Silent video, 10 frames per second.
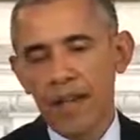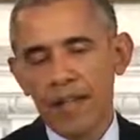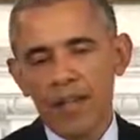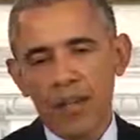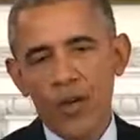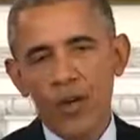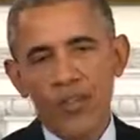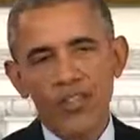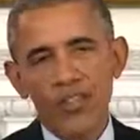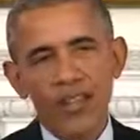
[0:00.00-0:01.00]
And so
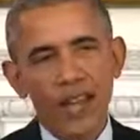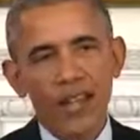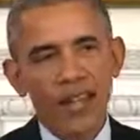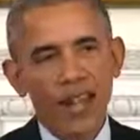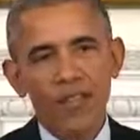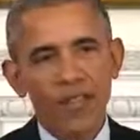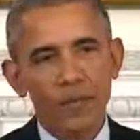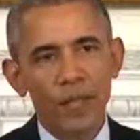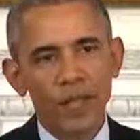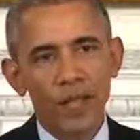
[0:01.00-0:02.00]
this is not a
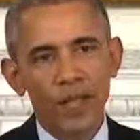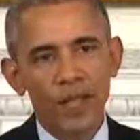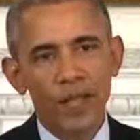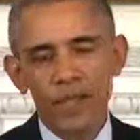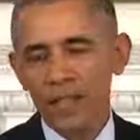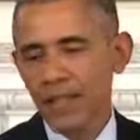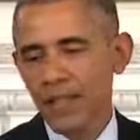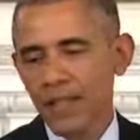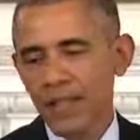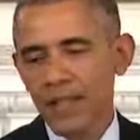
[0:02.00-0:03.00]
conflict between
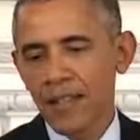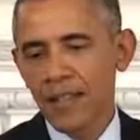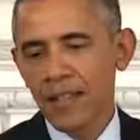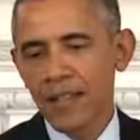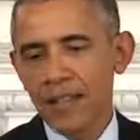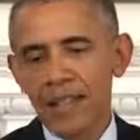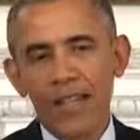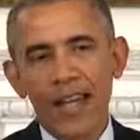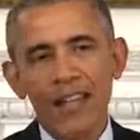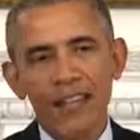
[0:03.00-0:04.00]
the
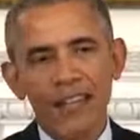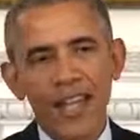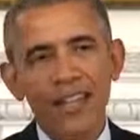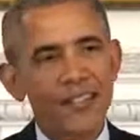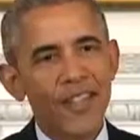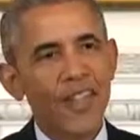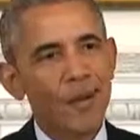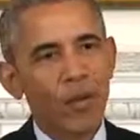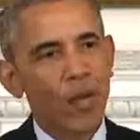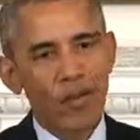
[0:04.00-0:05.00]
United States and
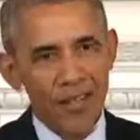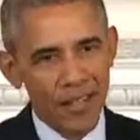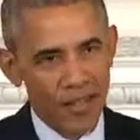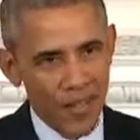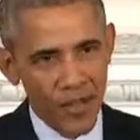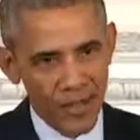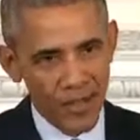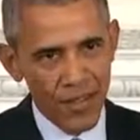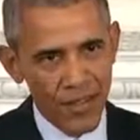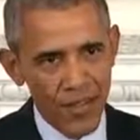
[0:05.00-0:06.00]
any party in
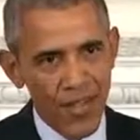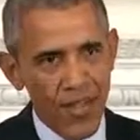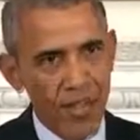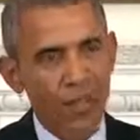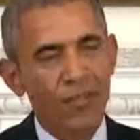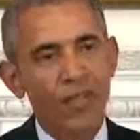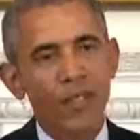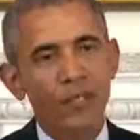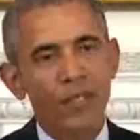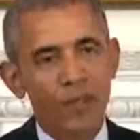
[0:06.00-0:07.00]
Syria. This is a
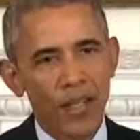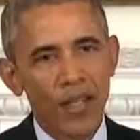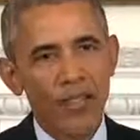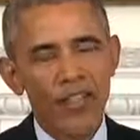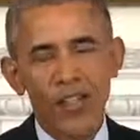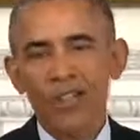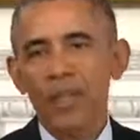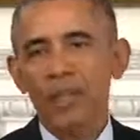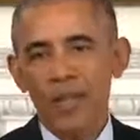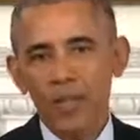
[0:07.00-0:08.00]
conflict between the
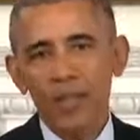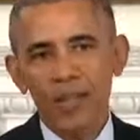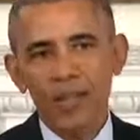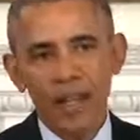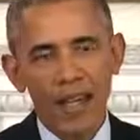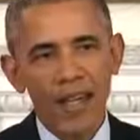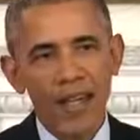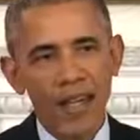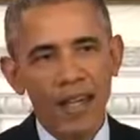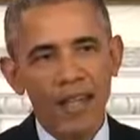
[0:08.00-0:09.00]
Syrian people
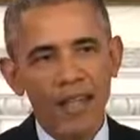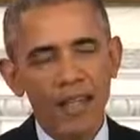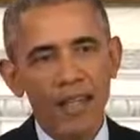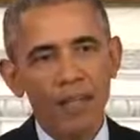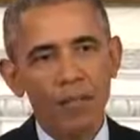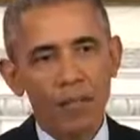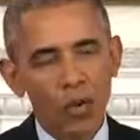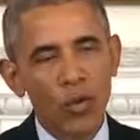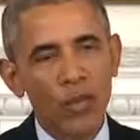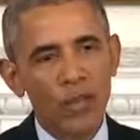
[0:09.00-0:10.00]
and a
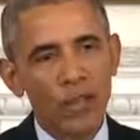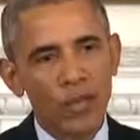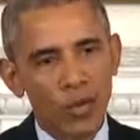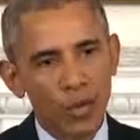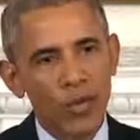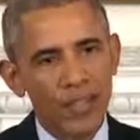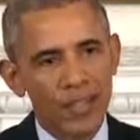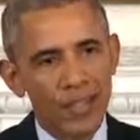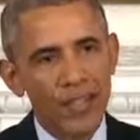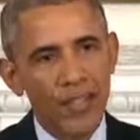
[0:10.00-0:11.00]
brutal,
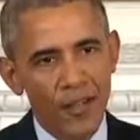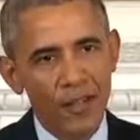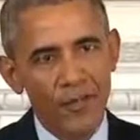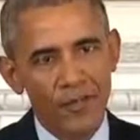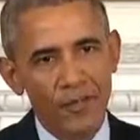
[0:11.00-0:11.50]
ruthless dictator.